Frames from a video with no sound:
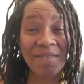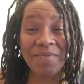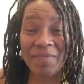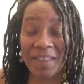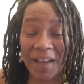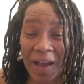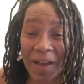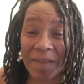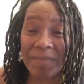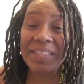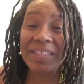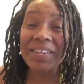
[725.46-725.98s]

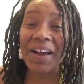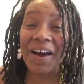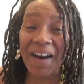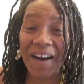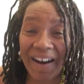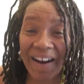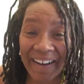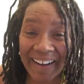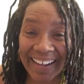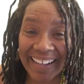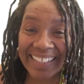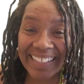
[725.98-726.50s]
I'm in
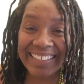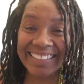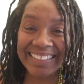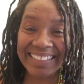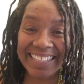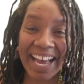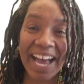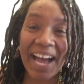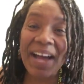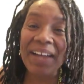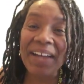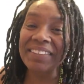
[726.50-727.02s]
awe.
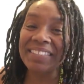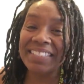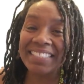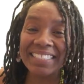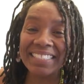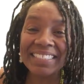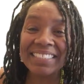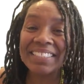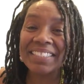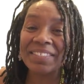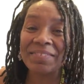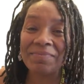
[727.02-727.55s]

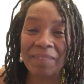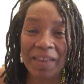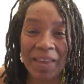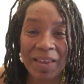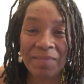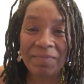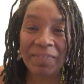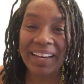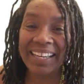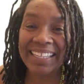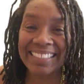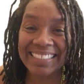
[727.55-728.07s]
This just
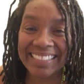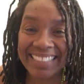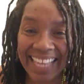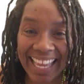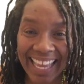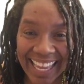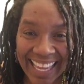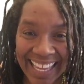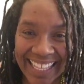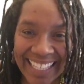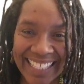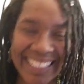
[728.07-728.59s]
made my
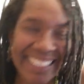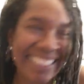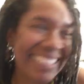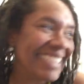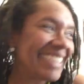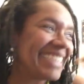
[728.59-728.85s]
day.